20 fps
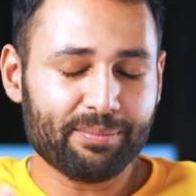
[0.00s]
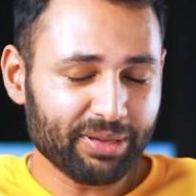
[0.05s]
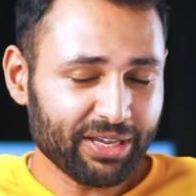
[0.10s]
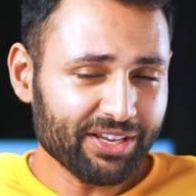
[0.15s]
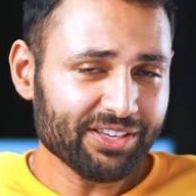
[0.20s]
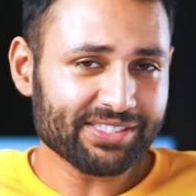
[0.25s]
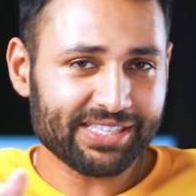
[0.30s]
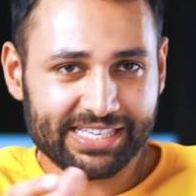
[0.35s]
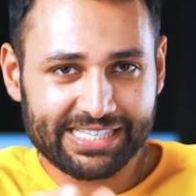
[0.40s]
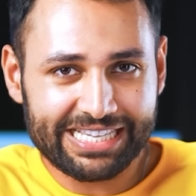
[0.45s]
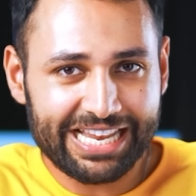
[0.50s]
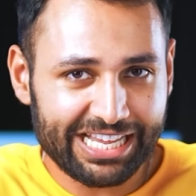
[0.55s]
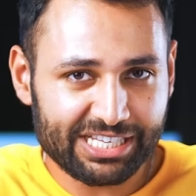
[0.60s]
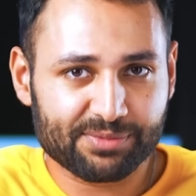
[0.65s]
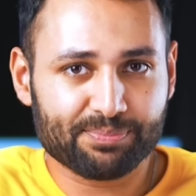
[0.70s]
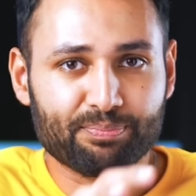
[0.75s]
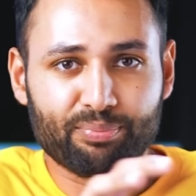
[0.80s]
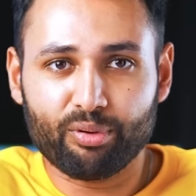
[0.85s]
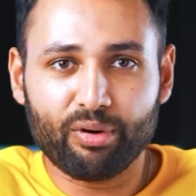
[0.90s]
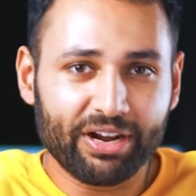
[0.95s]
because there's
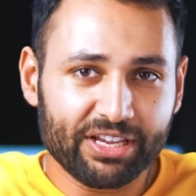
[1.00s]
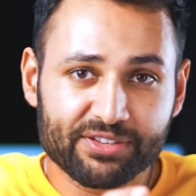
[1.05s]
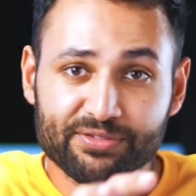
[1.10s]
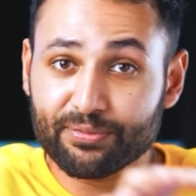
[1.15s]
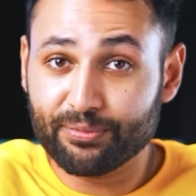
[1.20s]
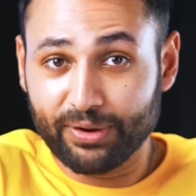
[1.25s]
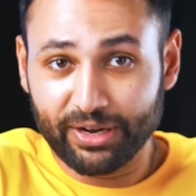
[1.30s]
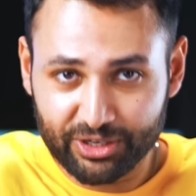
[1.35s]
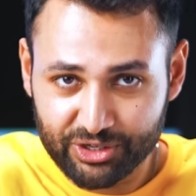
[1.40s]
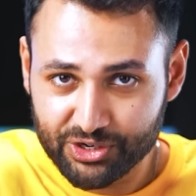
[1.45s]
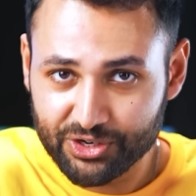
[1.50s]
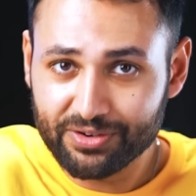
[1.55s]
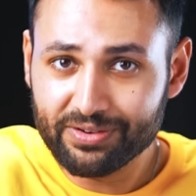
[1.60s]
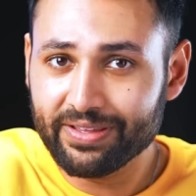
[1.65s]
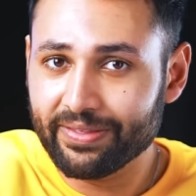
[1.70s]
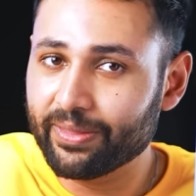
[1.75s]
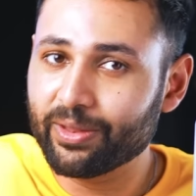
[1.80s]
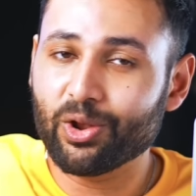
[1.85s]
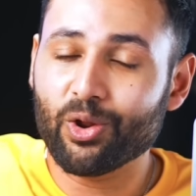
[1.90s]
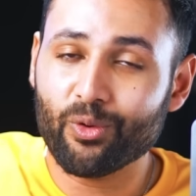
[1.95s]
less price
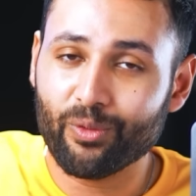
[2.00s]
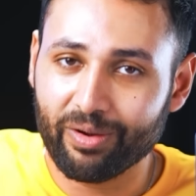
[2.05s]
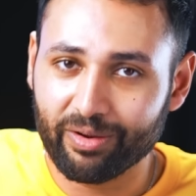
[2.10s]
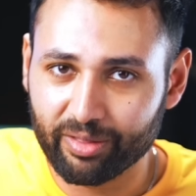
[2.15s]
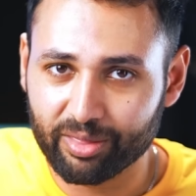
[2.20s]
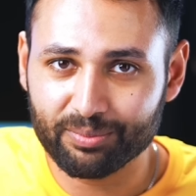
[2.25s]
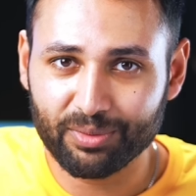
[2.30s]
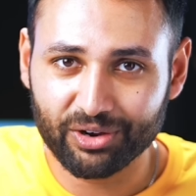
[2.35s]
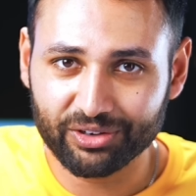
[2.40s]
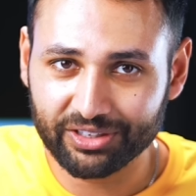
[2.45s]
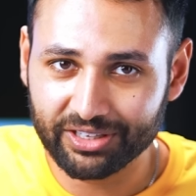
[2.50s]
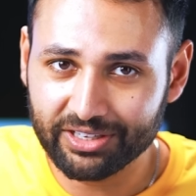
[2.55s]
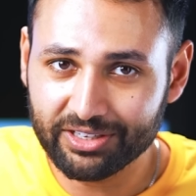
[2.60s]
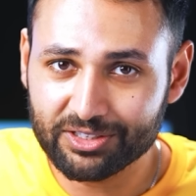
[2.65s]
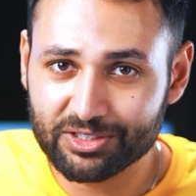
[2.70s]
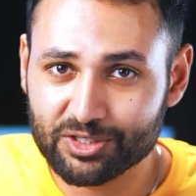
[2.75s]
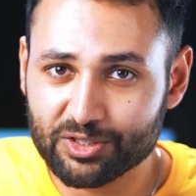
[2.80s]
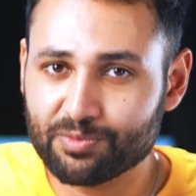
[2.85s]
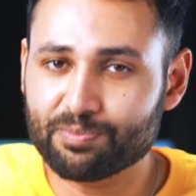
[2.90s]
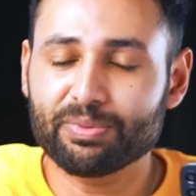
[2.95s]
friction in the lower end of the
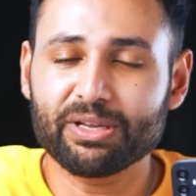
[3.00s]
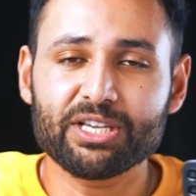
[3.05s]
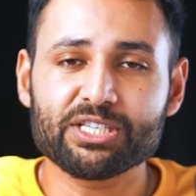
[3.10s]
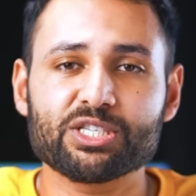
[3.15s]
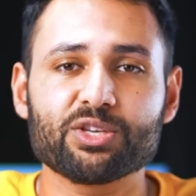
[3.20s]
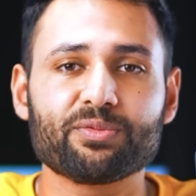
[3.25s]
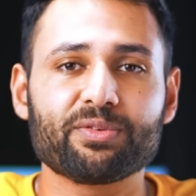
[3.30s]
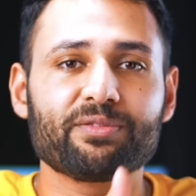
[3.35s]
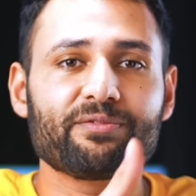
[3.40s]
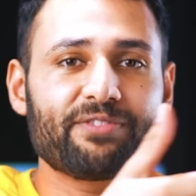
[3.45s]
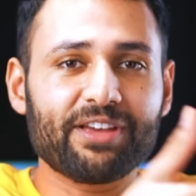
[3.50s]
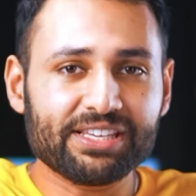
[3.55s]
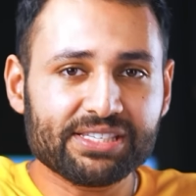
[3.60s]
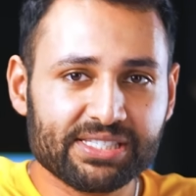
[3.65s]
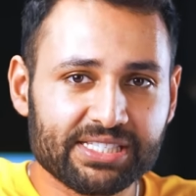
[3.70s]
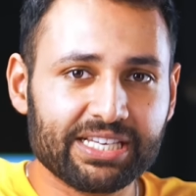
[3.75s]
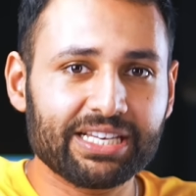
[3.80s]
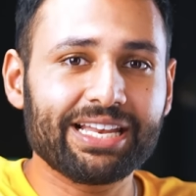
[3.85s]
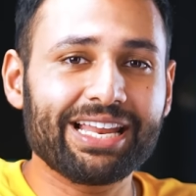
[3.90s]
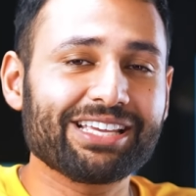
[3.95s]
market, because you've
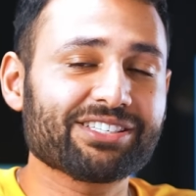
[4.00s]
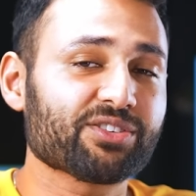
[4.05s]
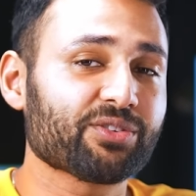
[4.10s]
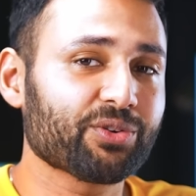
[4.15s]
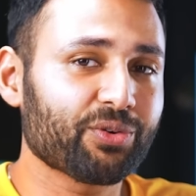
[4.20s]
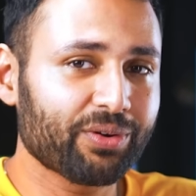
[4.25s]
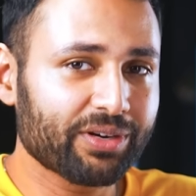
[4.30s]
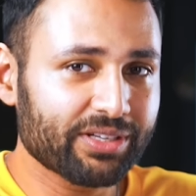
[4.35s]
invested less on your